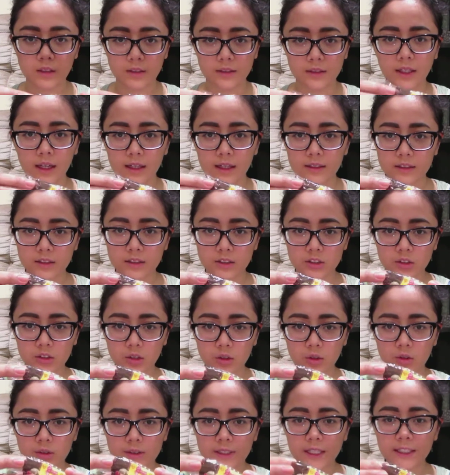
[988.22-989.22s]
Yeah,
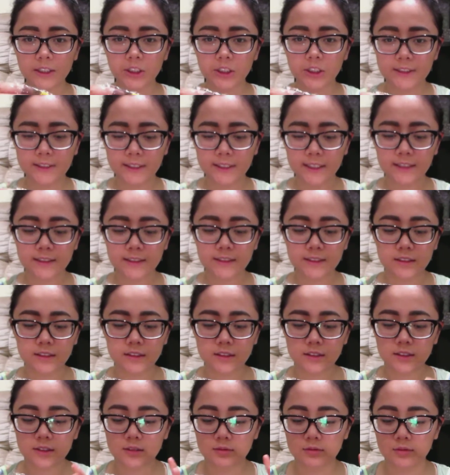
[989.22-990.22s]
so that just tastes.
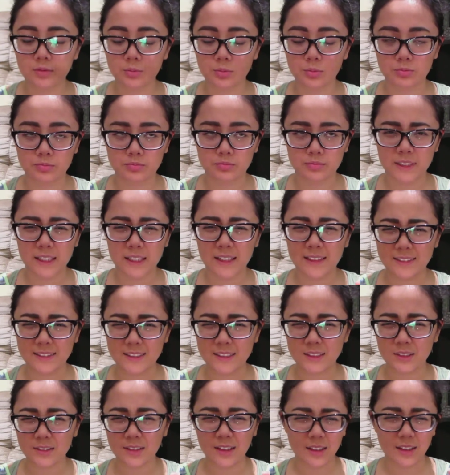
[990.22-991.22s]

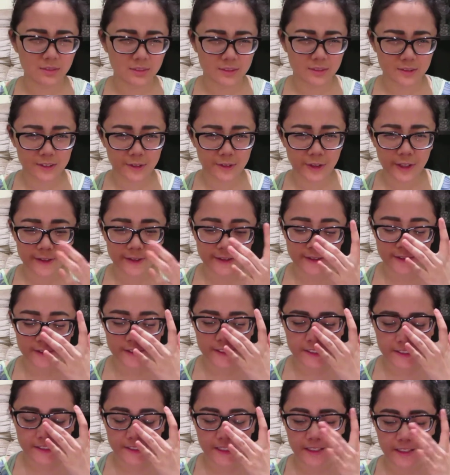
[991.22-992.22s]
I haven't
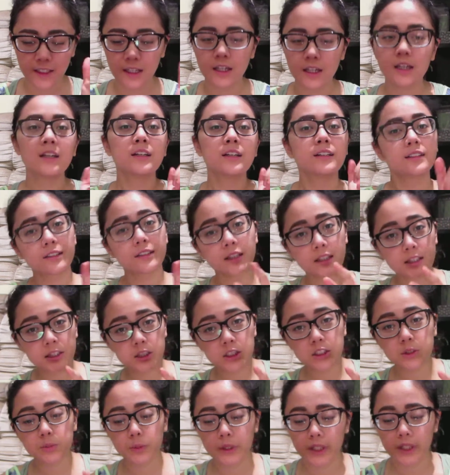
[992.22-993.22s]
tasted this yet. So that's
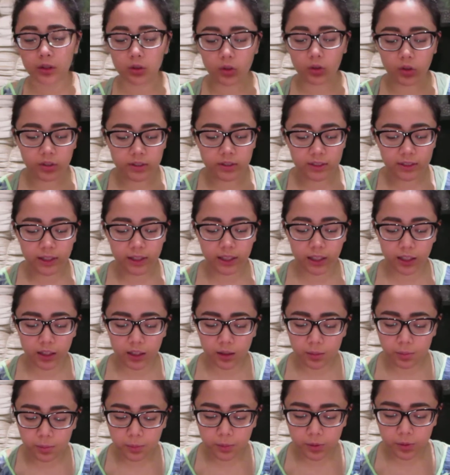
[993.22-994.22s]
just what it looks like
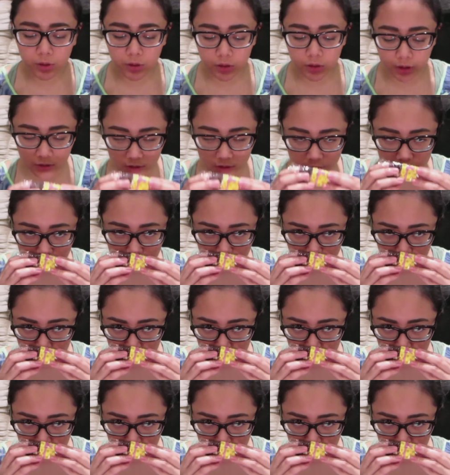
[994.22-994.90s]
up close.